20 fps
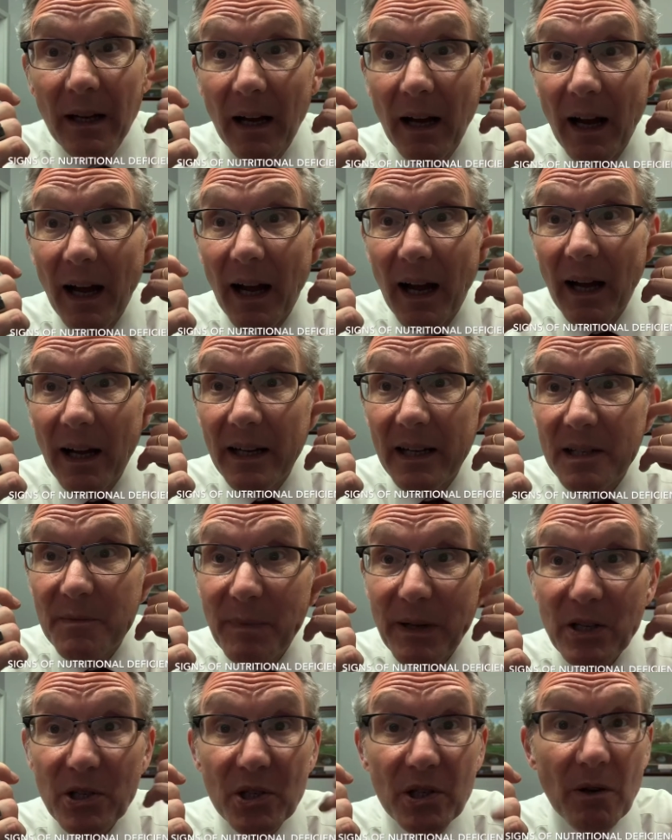It's
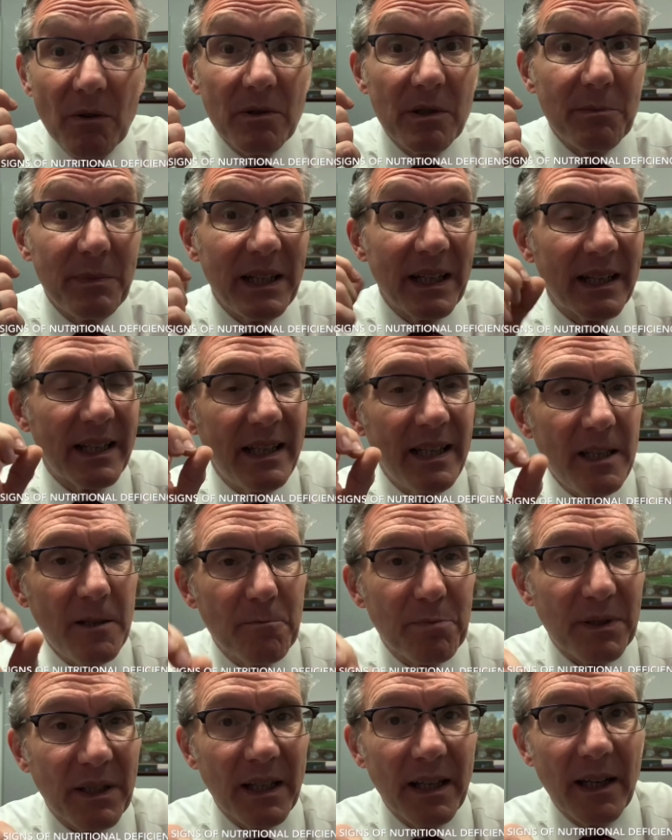been shown to be a key
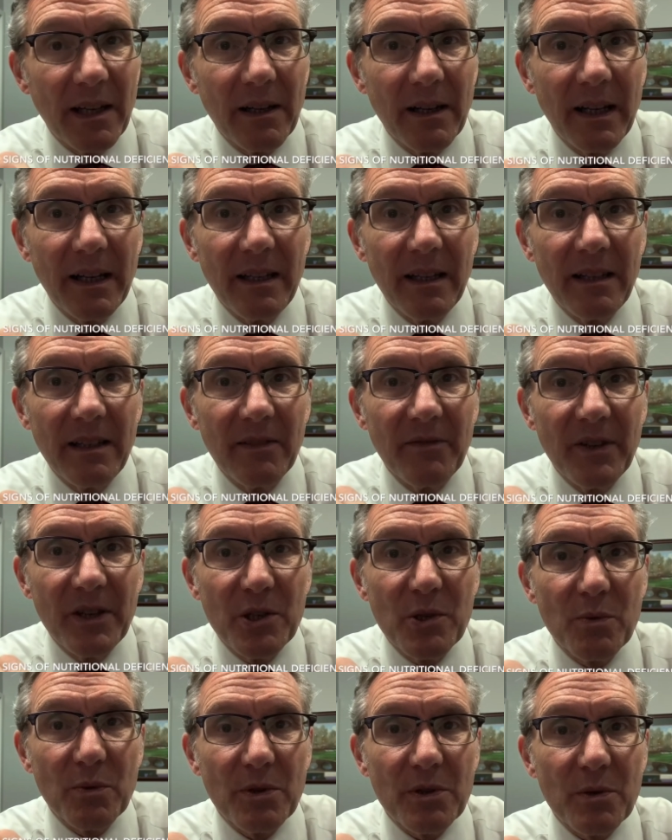player in
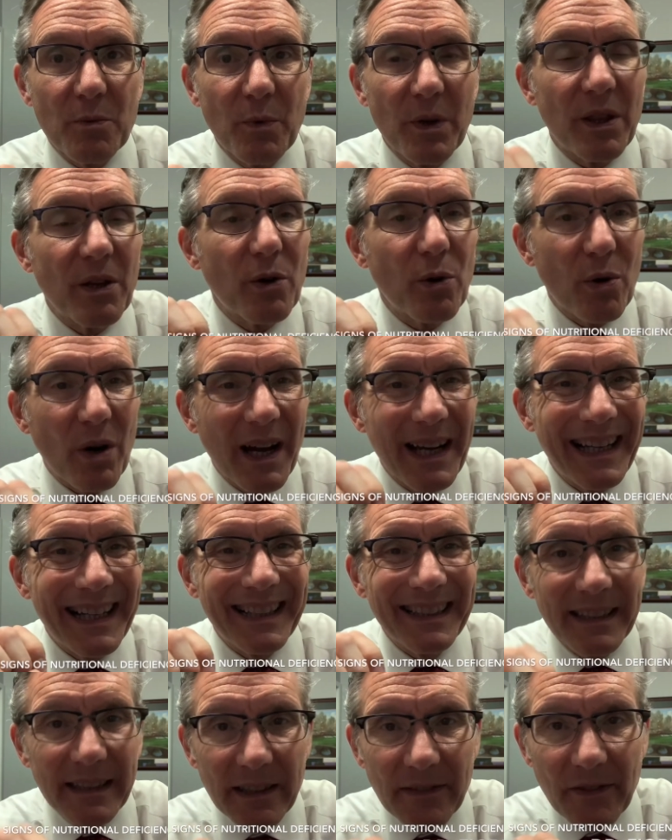individuals with
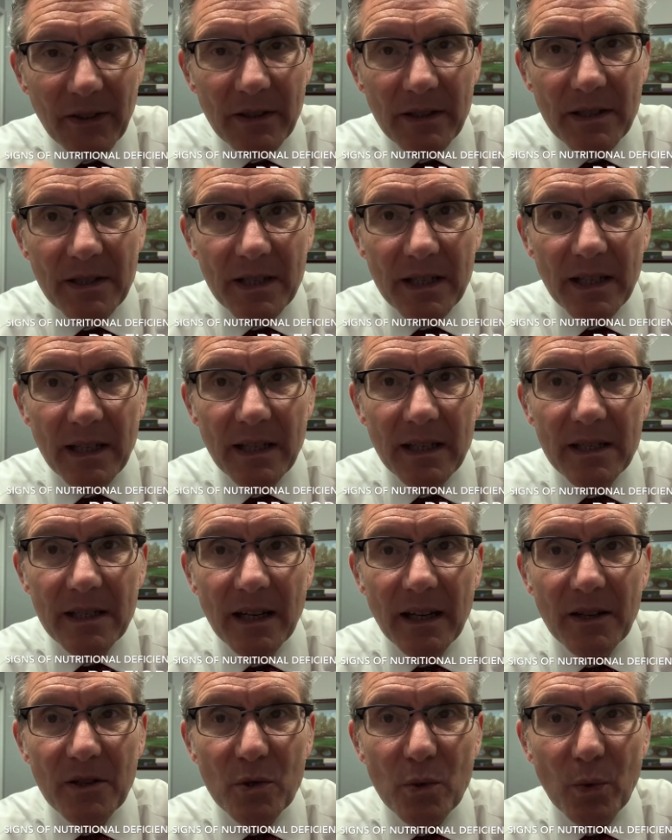chronic liver disease
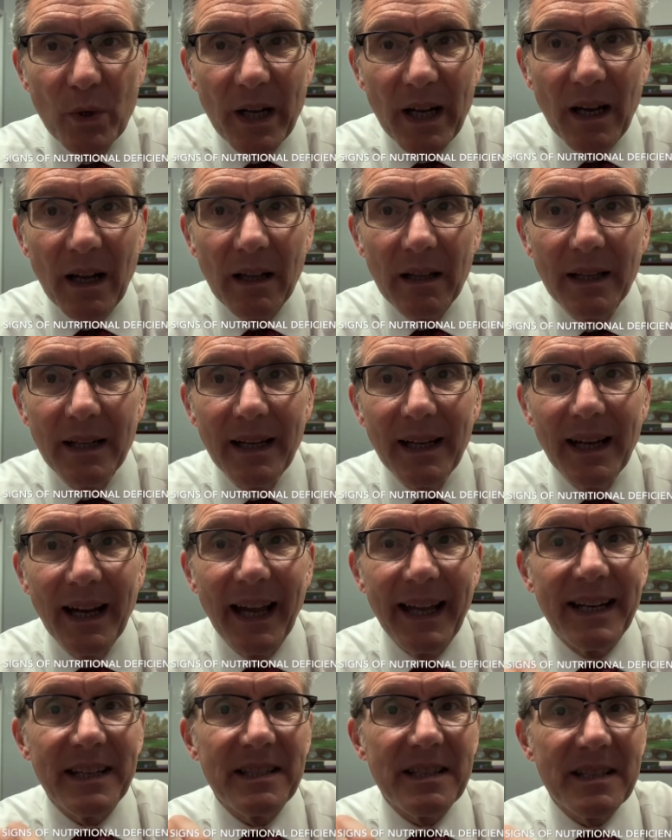as well,
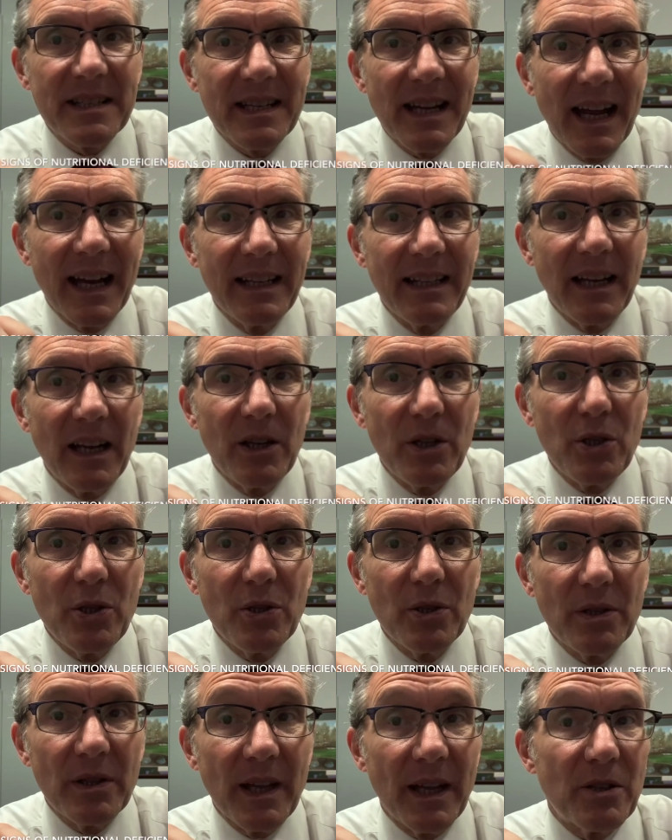and it's a sign
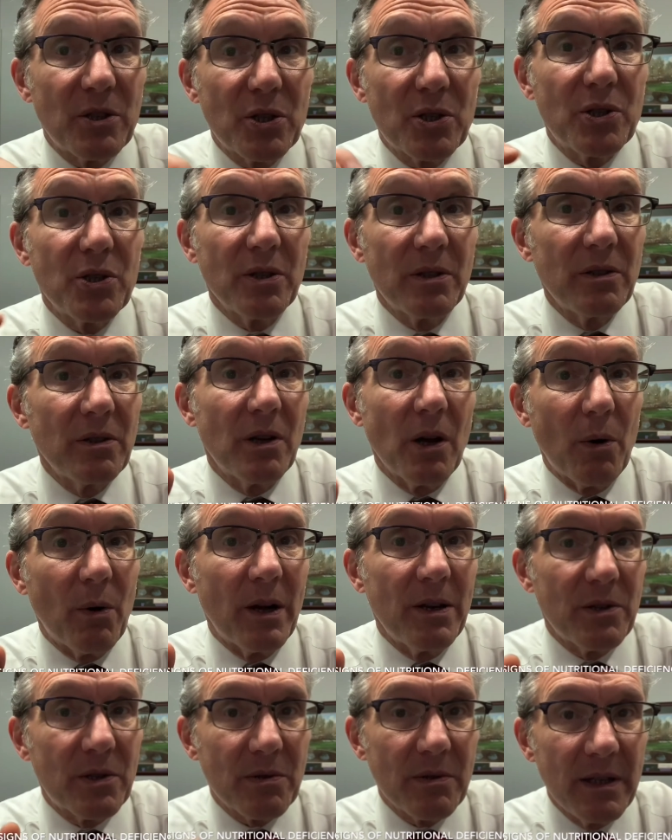that shouldn't go
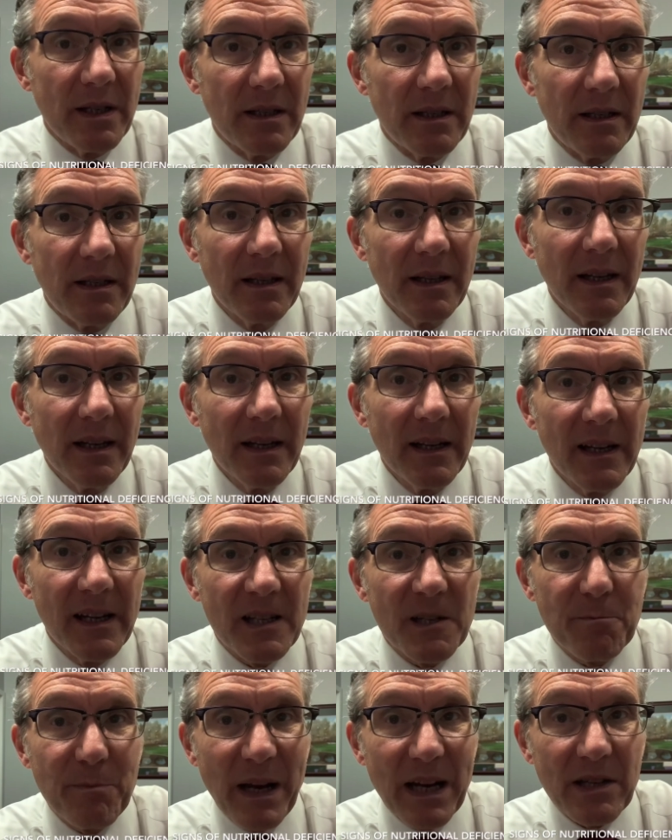untreated,
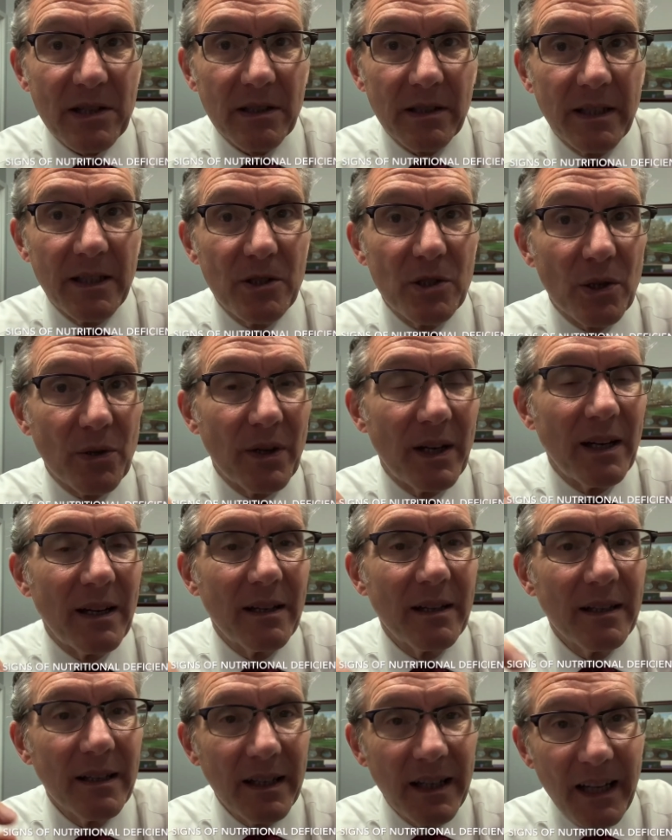especially
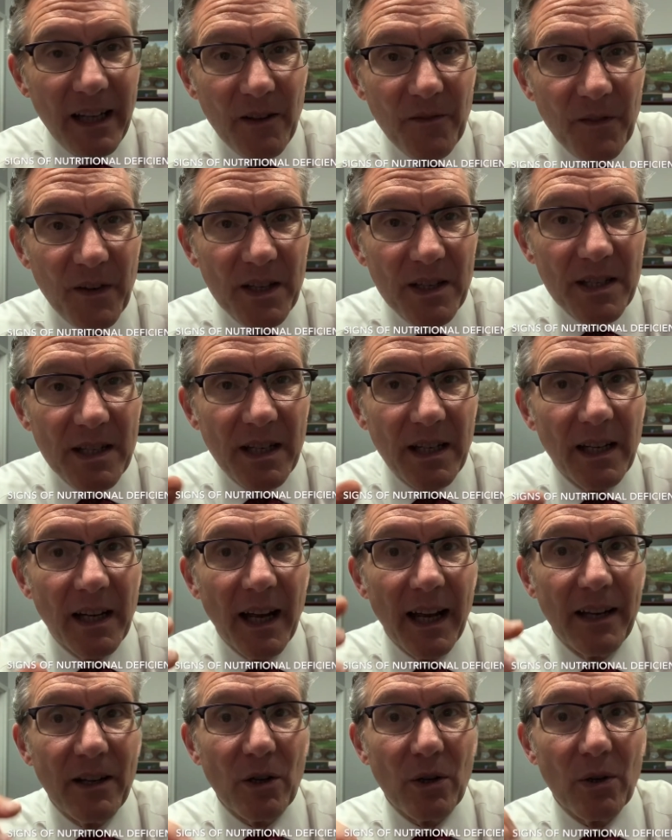during infancy
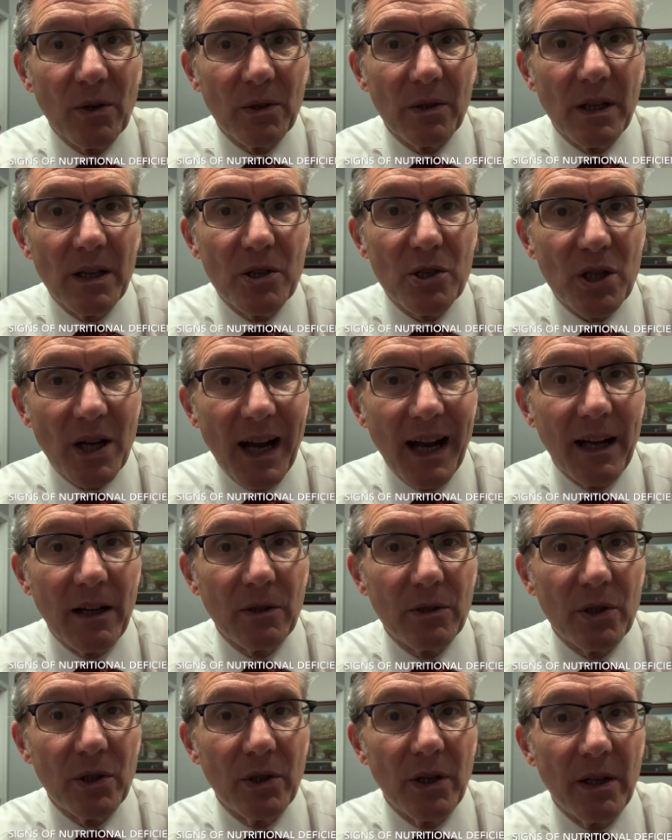and early
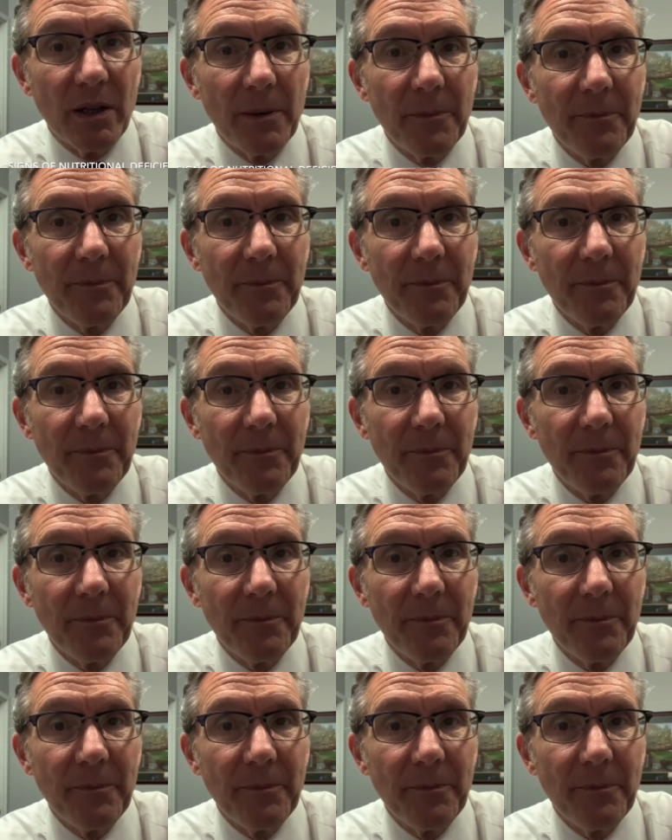childhood.